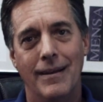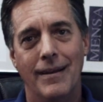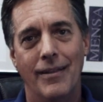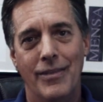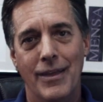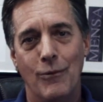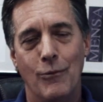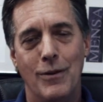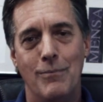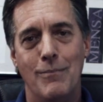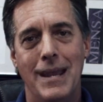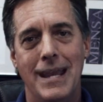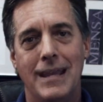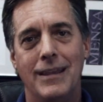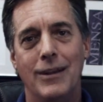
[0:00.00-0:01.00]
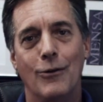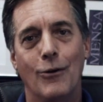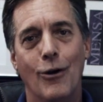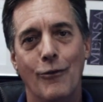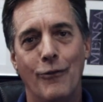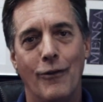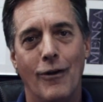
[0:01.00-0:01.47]
that would make your
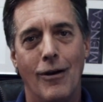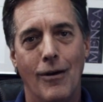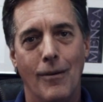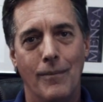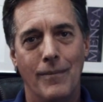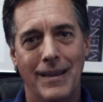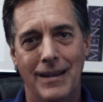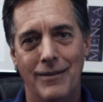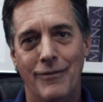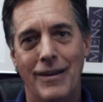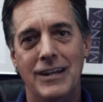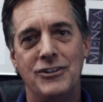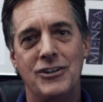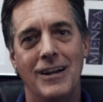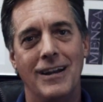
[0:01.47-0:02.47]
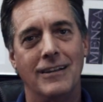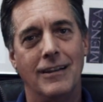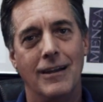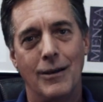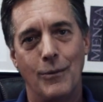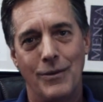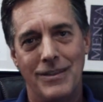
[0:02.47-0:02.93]
overall invention
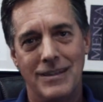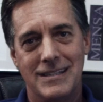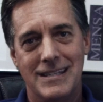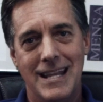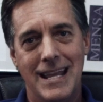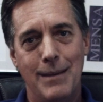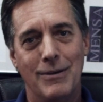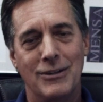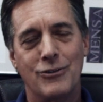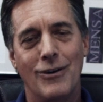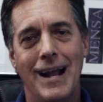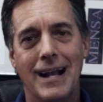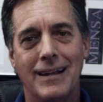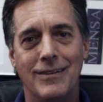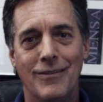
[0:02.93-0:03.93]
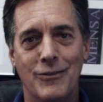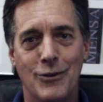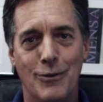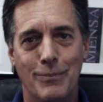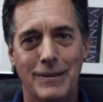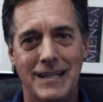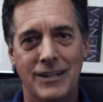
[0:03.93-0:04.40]
along with its name attractive to a
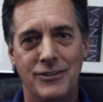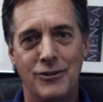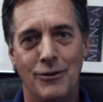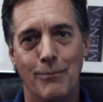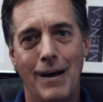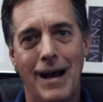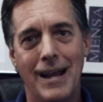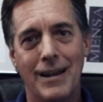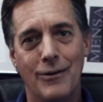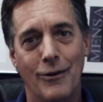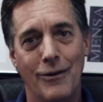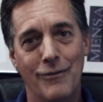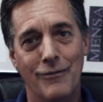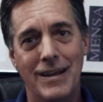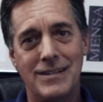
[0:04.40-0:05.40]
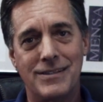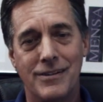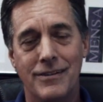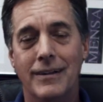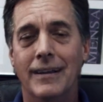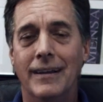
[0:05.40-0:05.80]
potential buyer or investor,